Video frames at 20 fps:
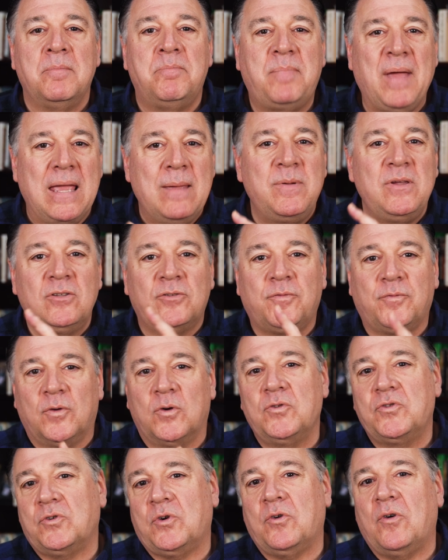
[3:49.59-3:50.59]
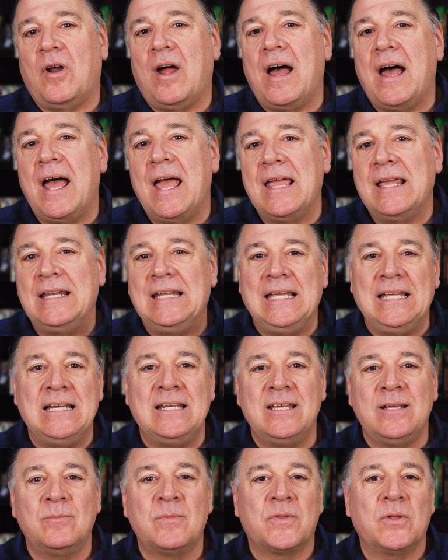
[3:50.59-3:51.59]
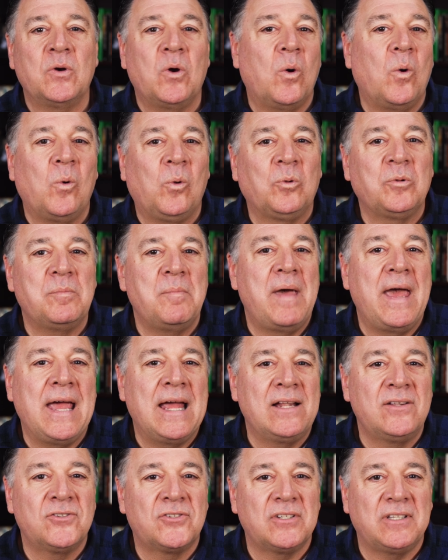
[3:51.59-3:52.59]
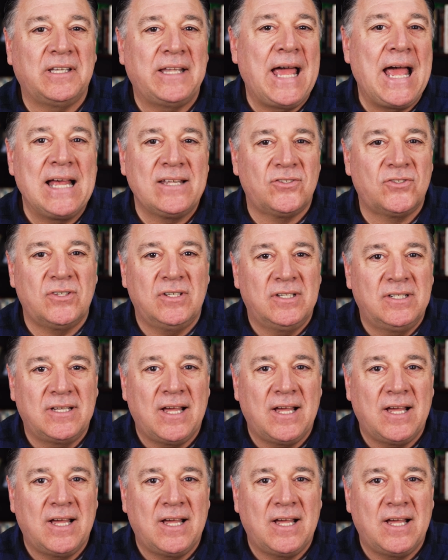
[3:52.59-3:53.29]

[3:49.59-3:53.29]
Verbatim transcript: baby's first cry and ending with an old man's last